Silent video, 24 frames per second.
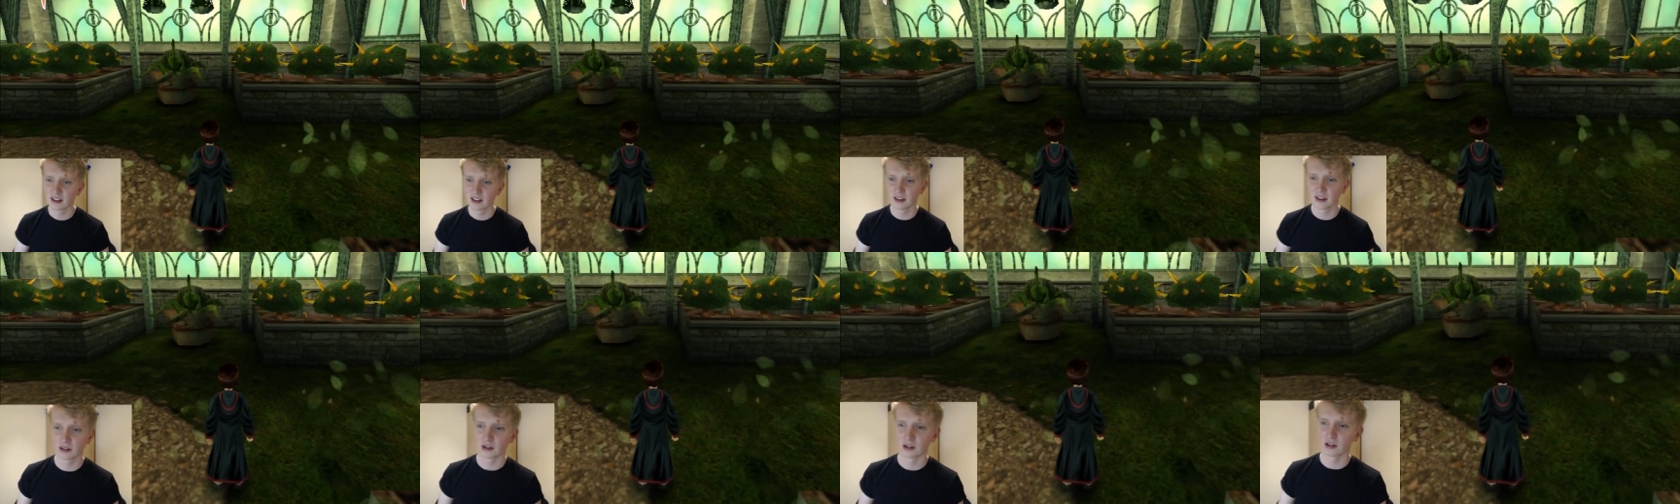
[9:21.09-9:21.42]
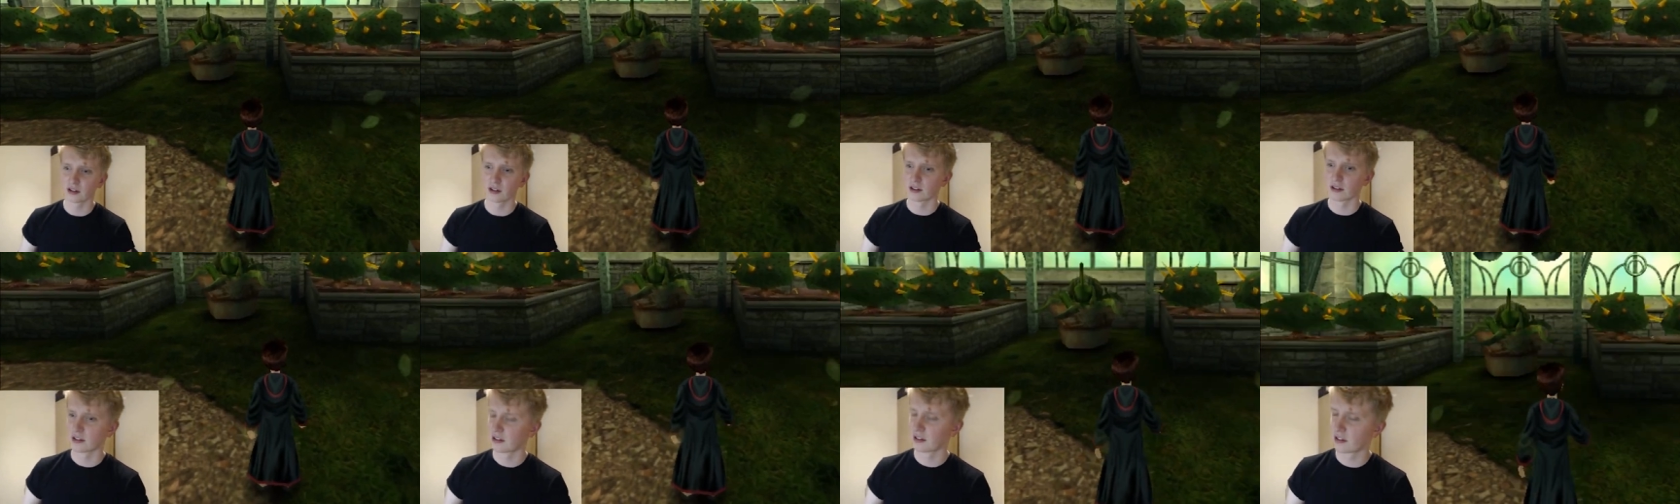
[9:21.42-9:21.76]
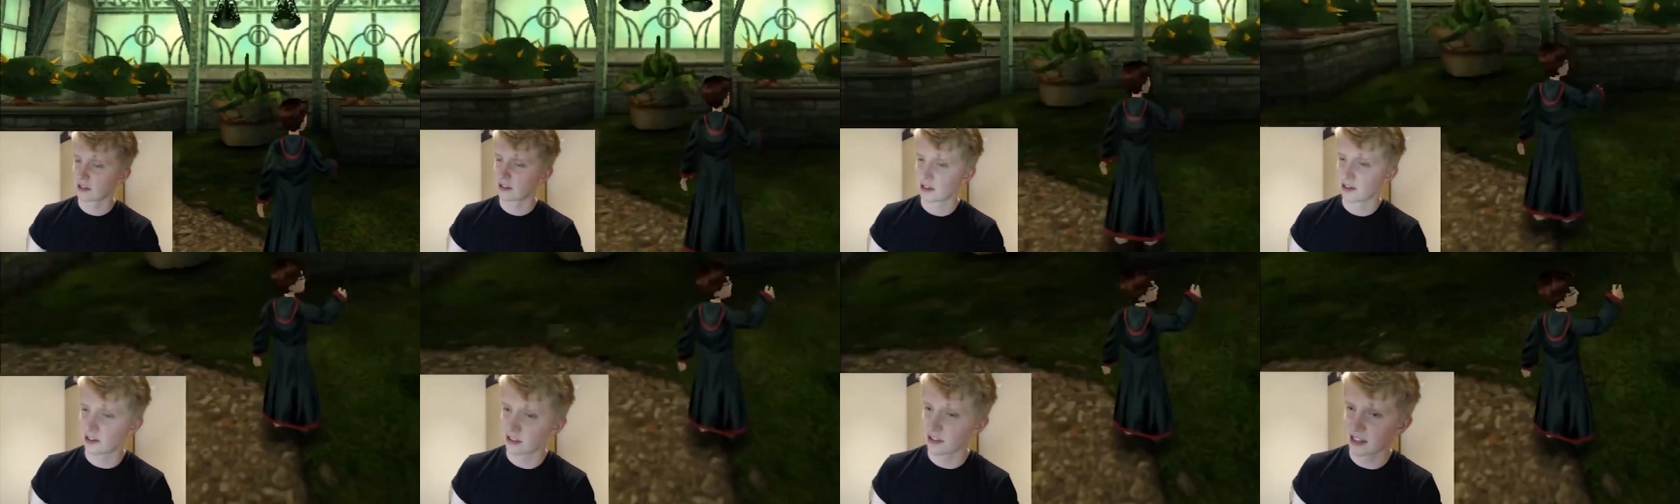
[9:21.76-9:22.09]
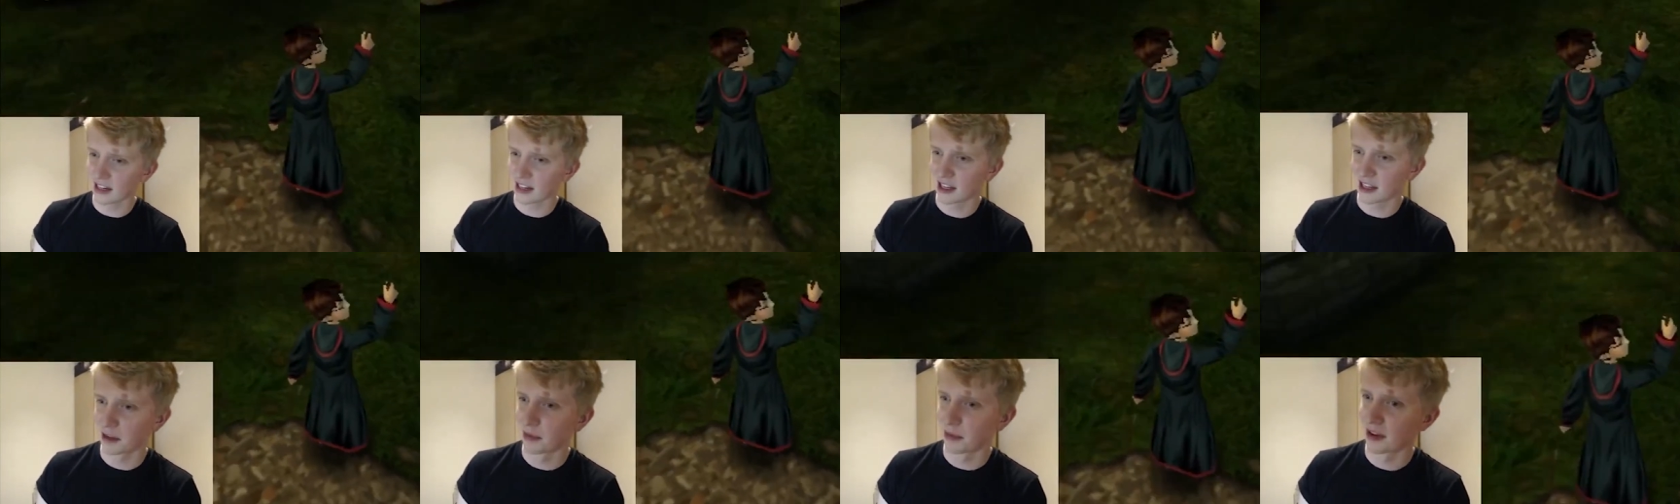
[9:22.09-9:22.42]
Oh god, they're
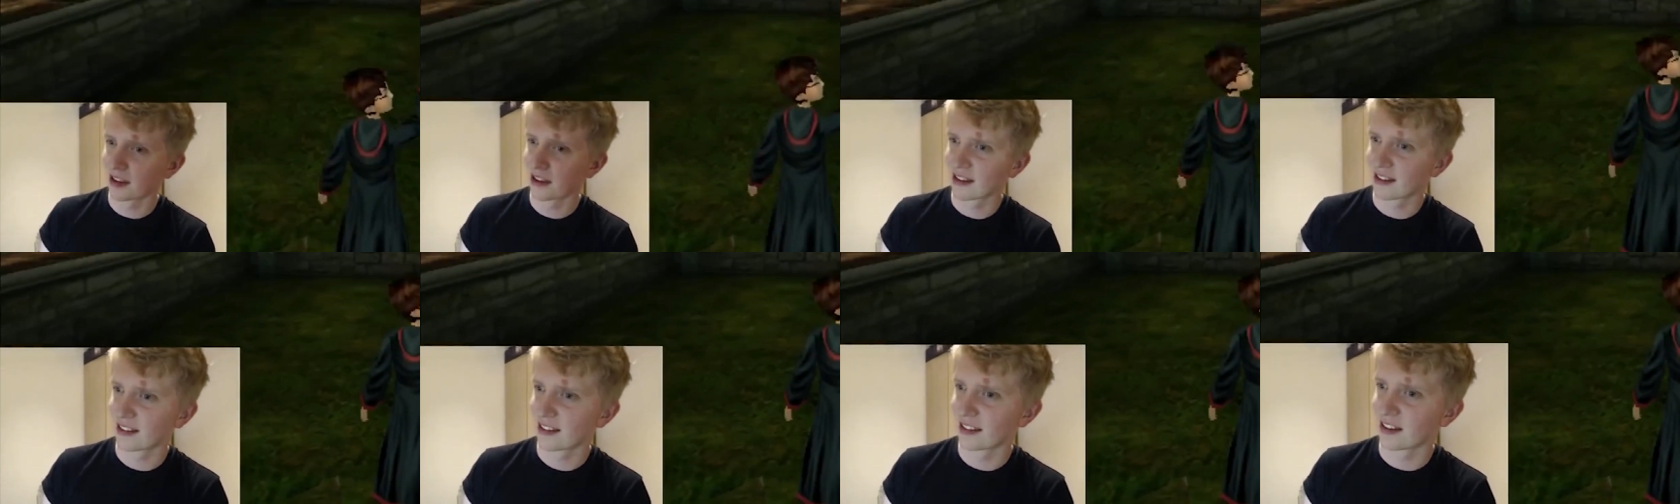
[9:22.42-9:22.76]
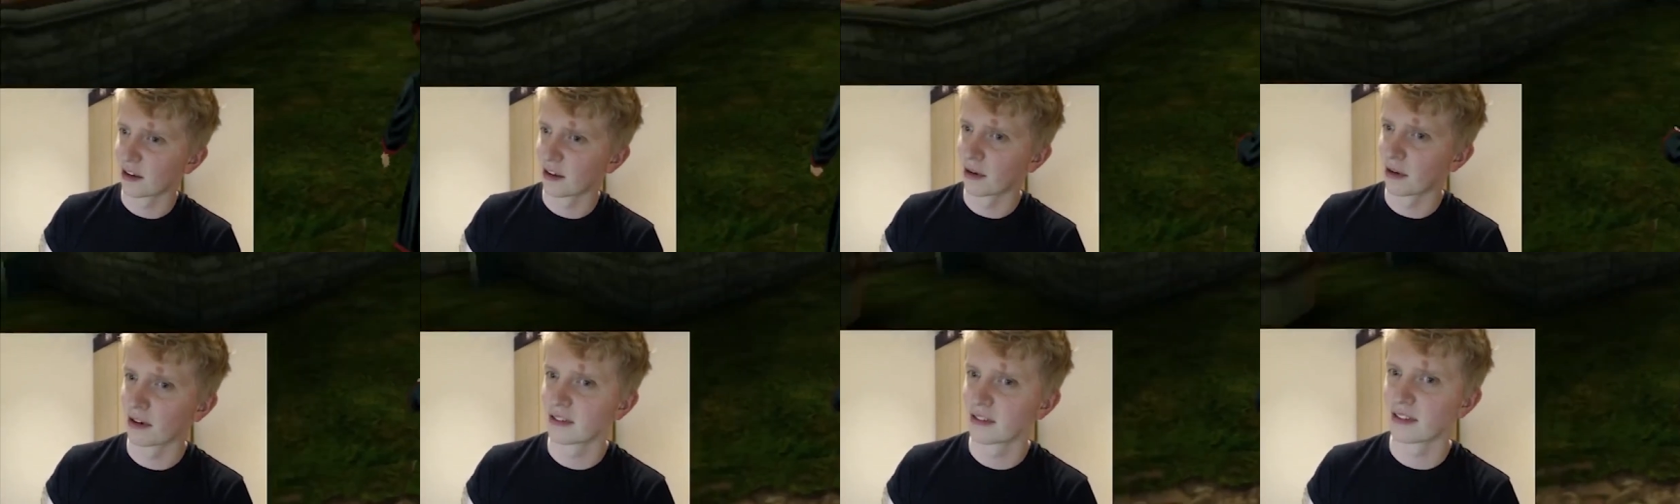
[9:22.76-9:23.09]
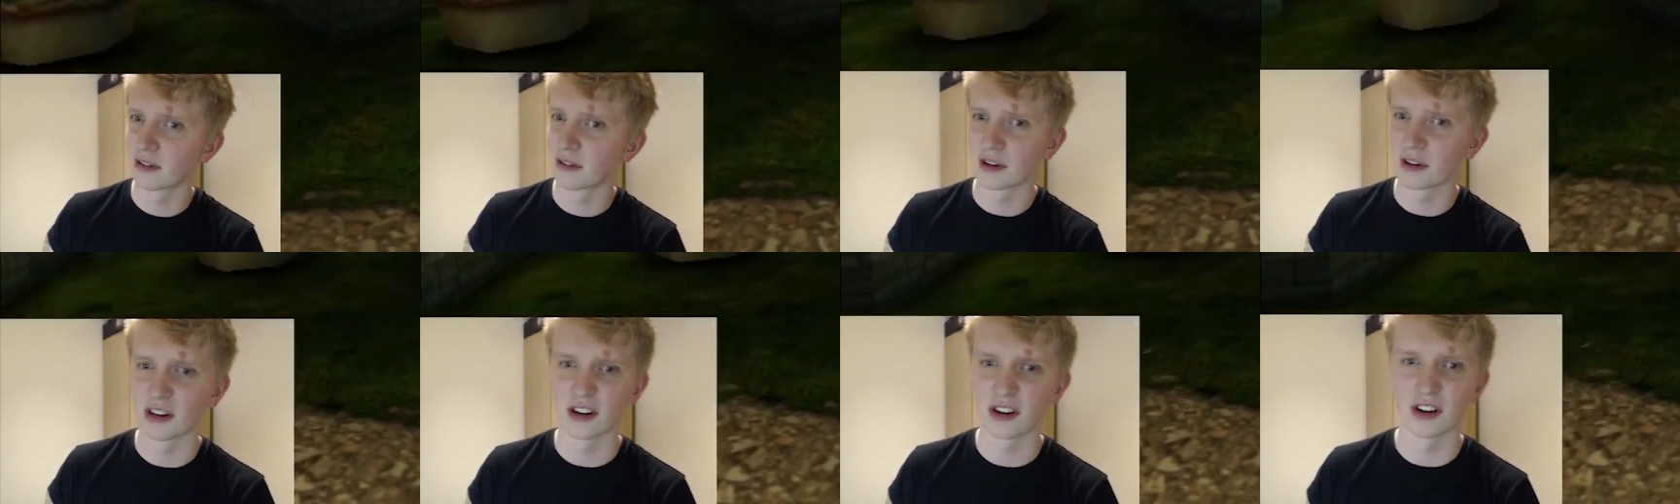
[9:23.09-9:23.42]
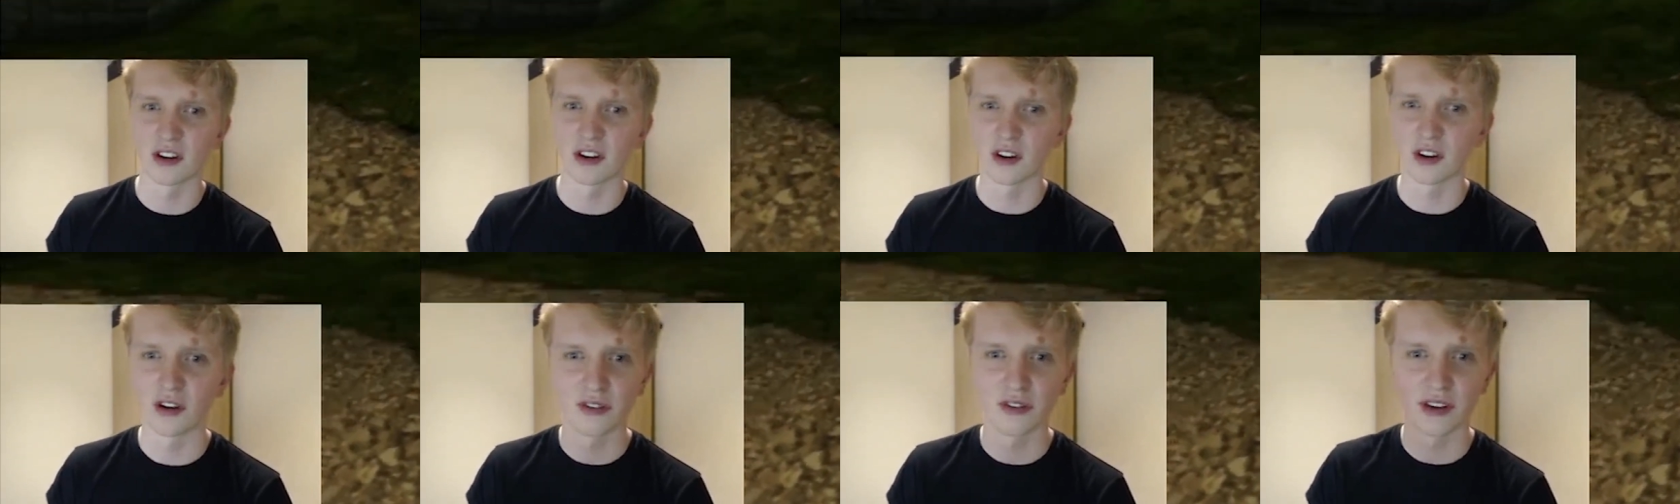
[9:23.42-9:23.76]
attacking me. Oh well, I'm gonna
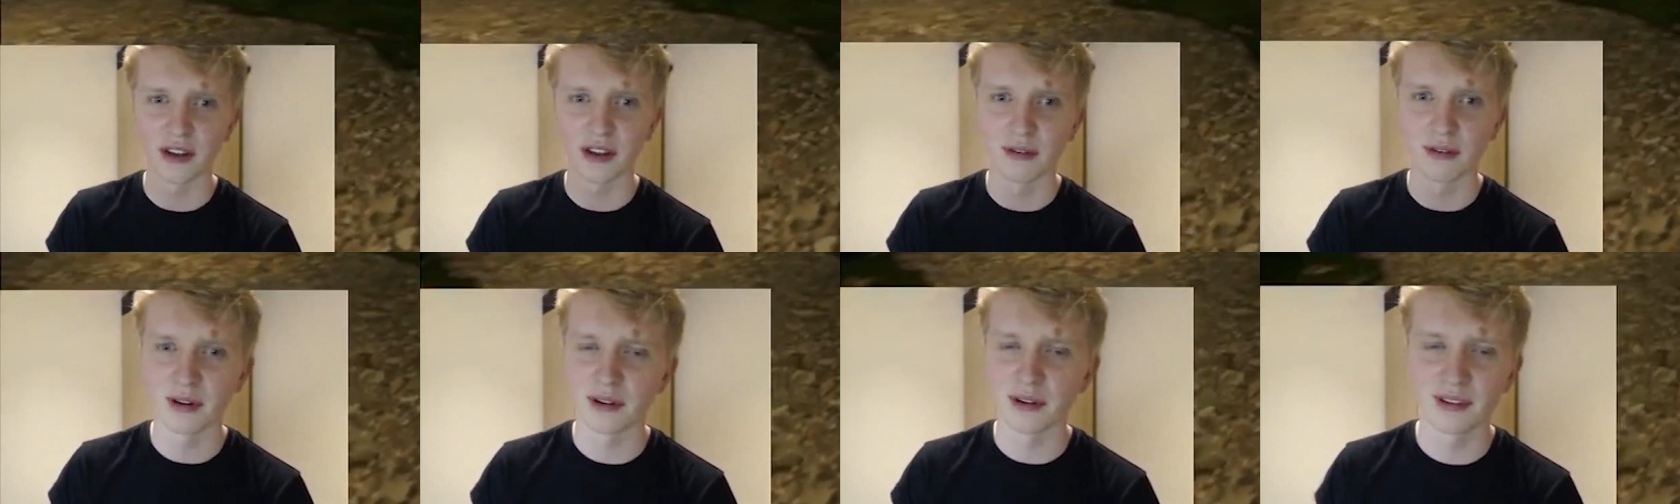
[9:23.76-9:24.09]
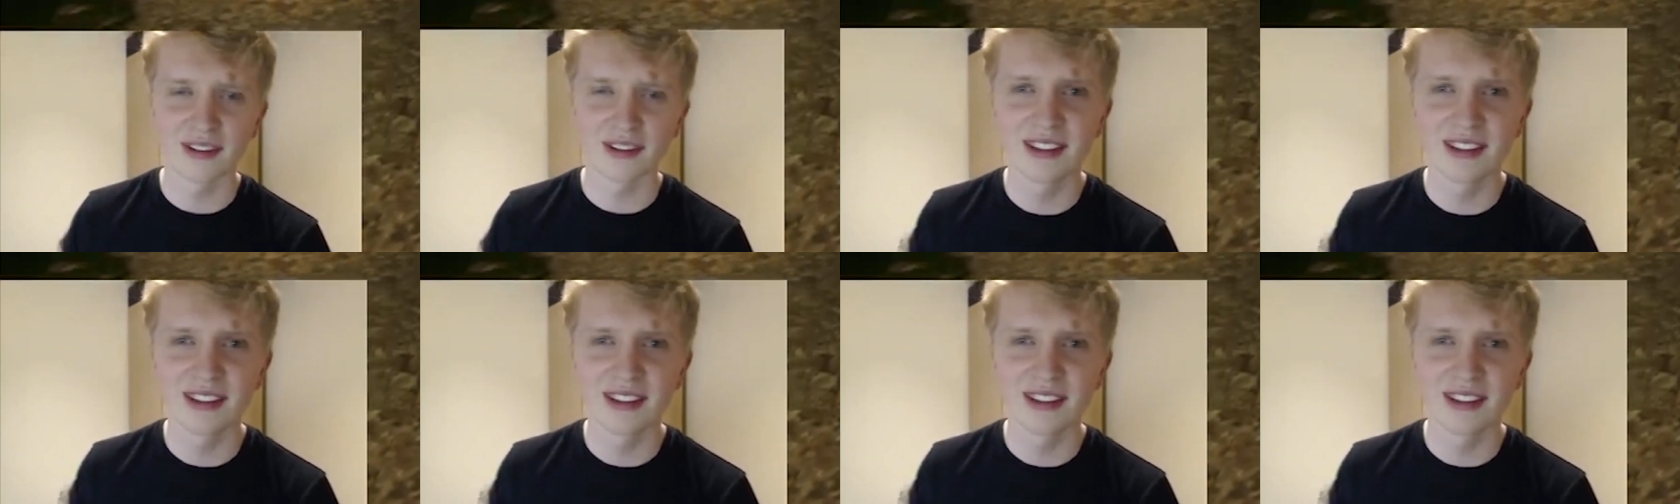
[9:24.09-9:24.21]
log off anyway.